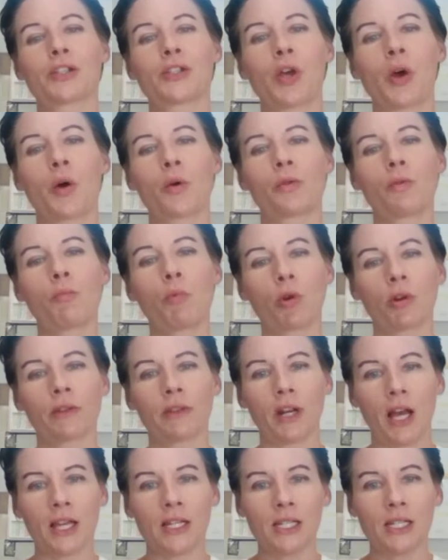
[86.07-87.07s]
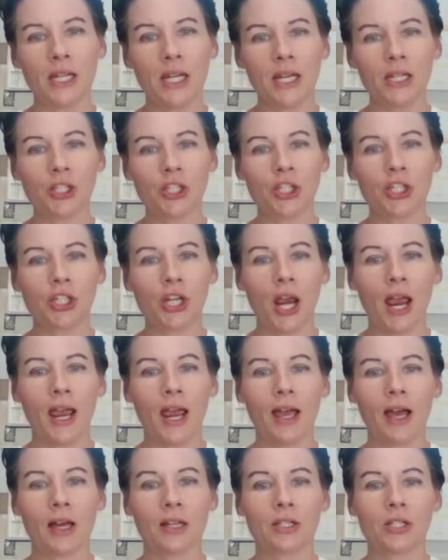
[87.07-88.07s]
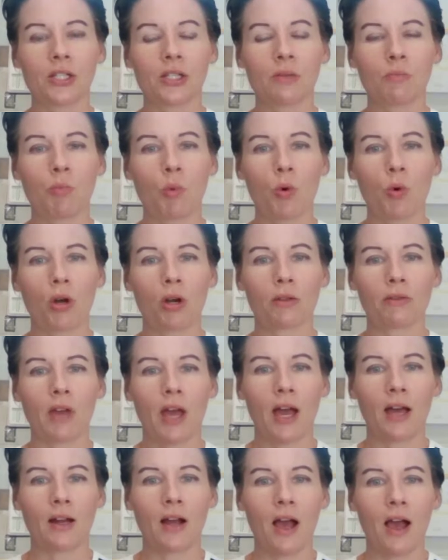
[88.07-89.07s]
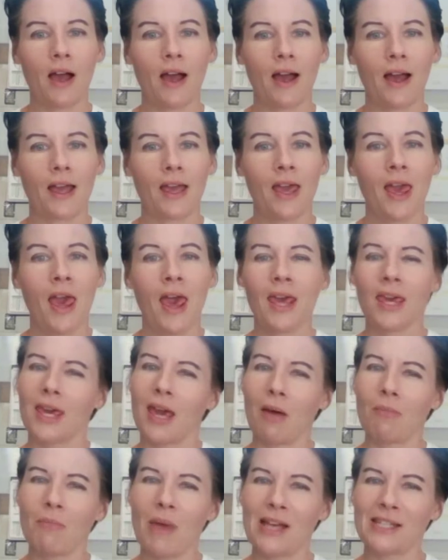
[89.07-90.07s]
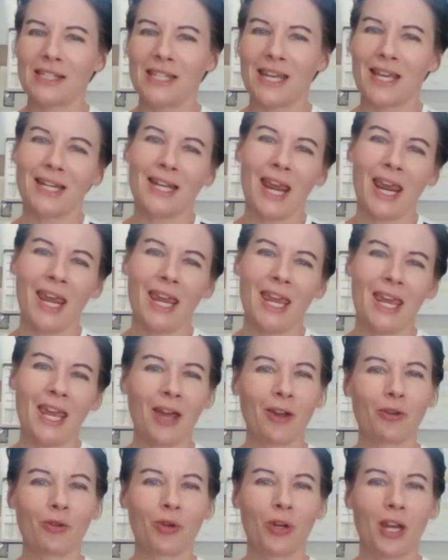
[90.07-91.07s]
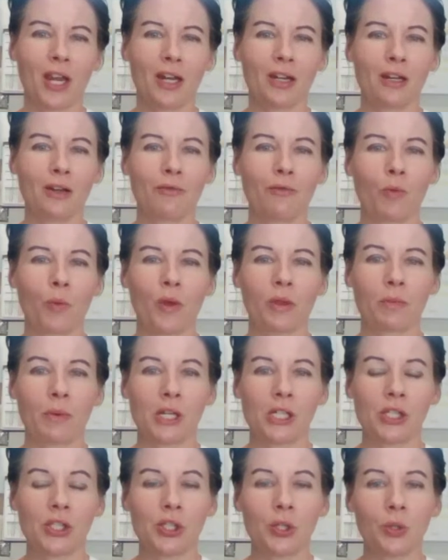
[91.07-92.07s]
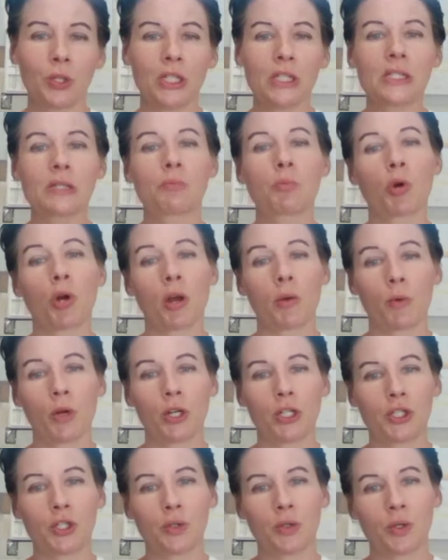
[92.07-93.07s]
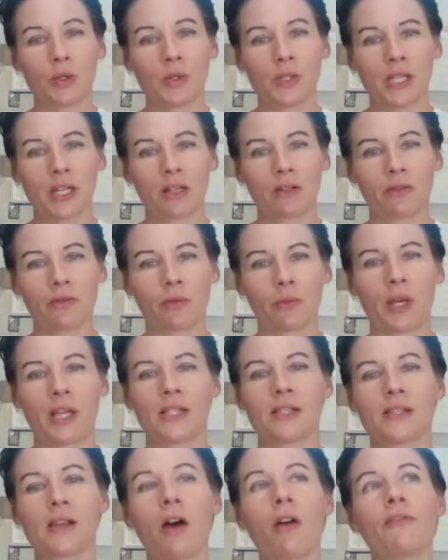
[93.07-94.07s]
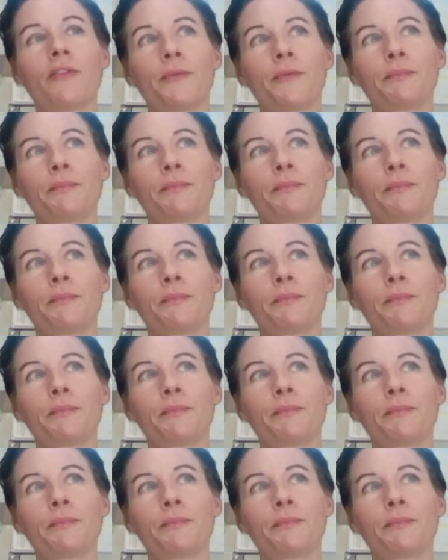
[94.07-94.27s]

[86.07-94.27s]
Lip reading: So the more that I teach and the more that I get messy and inky and creative with my students, the more I want to do those things for myself.